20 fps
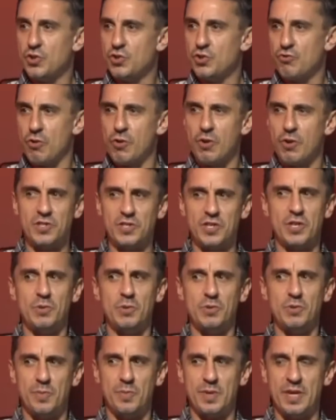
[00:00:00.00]
as strong as they
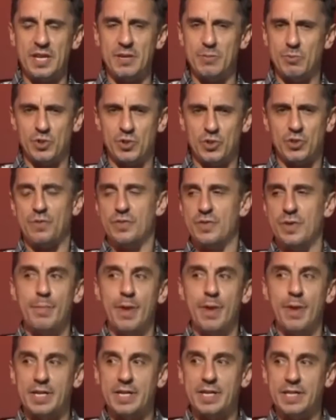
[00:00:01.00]
used to be. It was tougher in
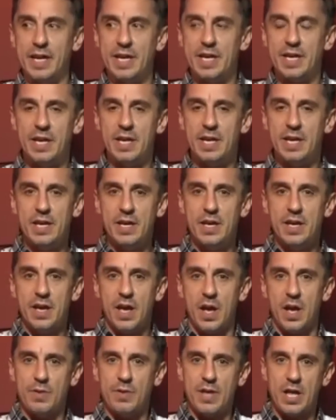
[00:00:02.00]
my day.
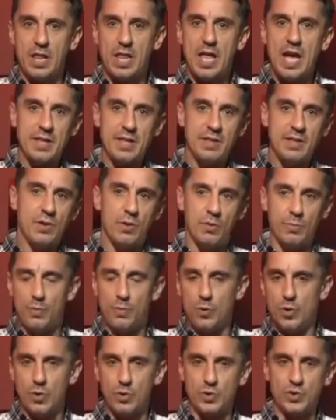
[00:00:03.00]
And
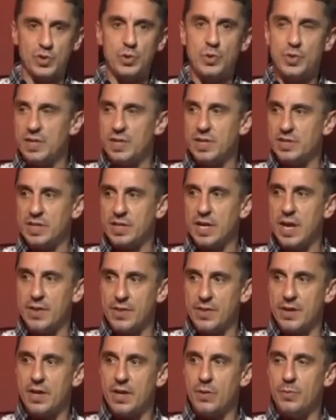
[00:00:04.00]
put those two things
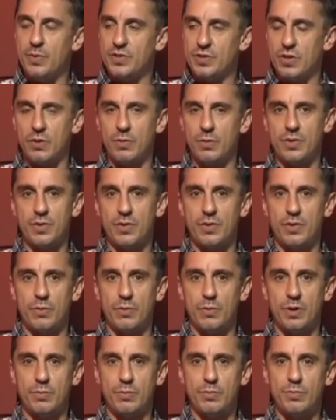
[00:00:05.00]
together, and we sort of thought,
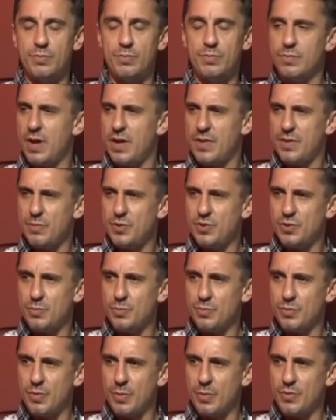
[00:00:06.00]
well, I think we
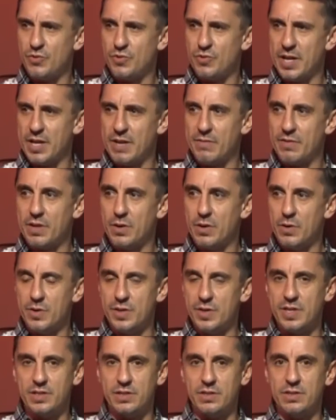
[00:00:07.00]
should probably try and have a go at
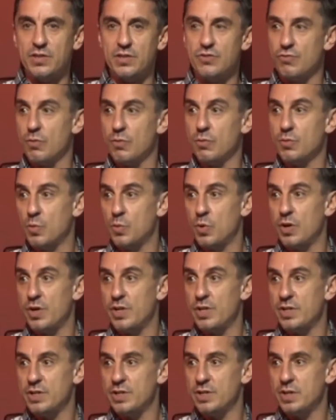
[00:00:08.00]
this and disrupt what
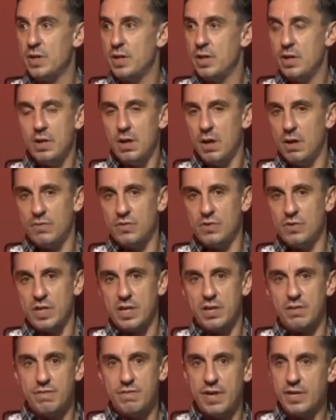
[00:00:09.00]
is obviously
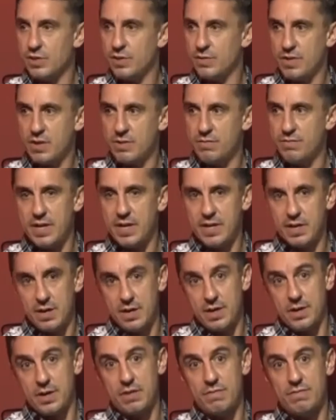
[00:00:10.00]

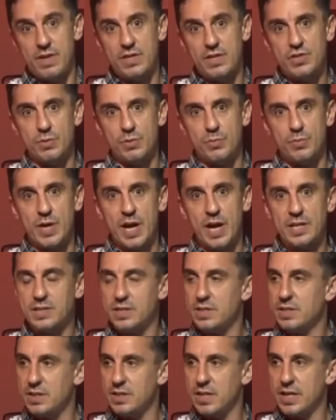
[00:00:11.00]
conventional
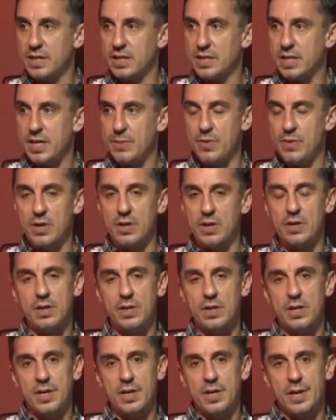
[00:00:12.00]
practice in academia
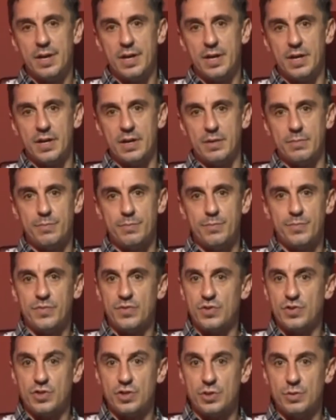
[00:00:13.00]
for
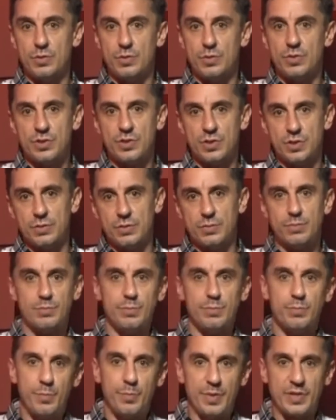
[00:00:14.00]
students to
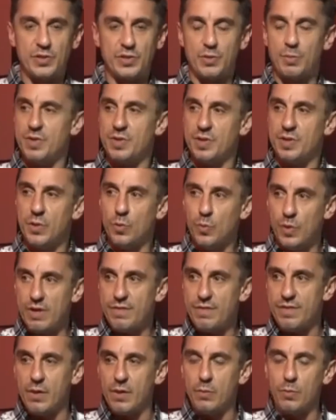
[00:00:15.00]
be something that we
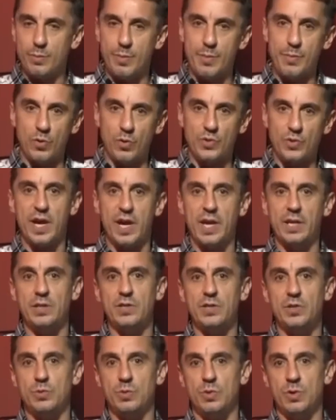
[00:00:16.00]
felt would be more
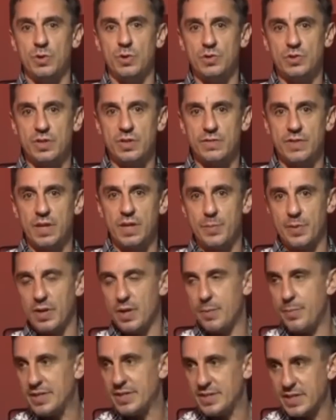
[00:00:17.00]
tailored towards developing
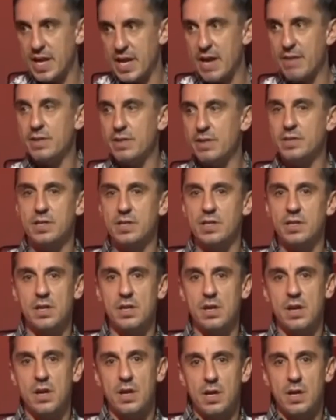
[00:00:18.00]
a better character,
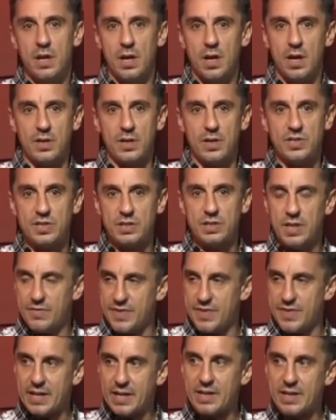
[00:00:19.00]
still have
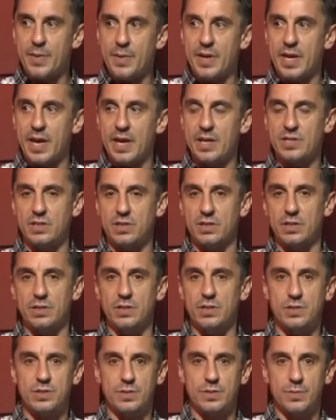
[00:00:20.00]
the academic
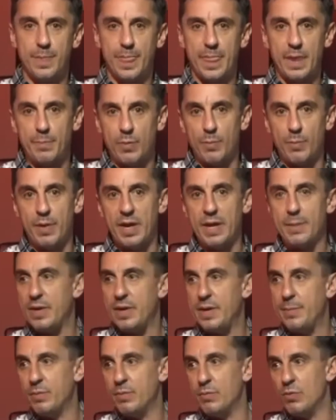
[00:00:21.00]
excellence, but make
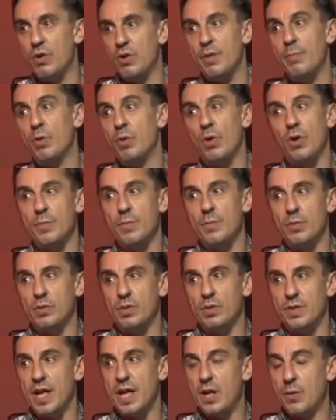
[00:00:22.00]
people more
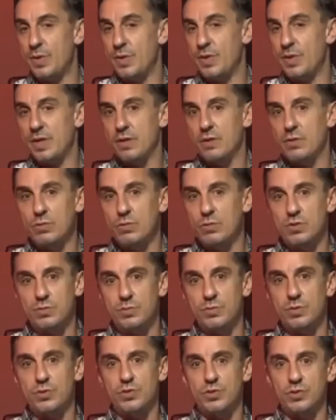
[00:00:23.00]
employable. And that'll be the
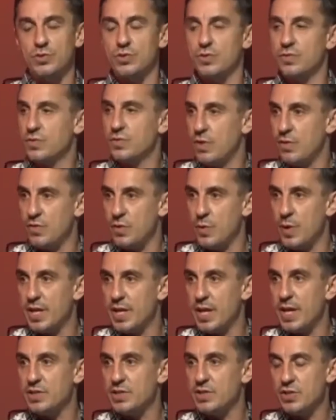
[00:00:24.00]
ultimate judge of
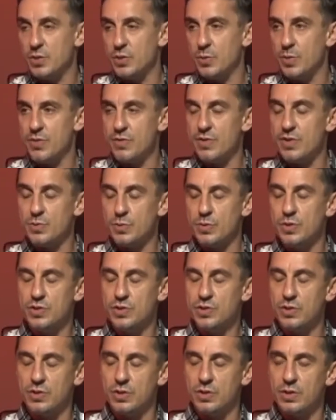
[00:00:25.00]
UA92, whether it's
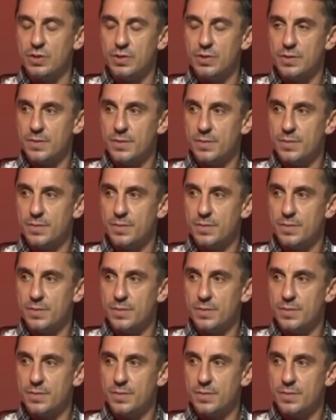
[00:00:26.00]
worked or not.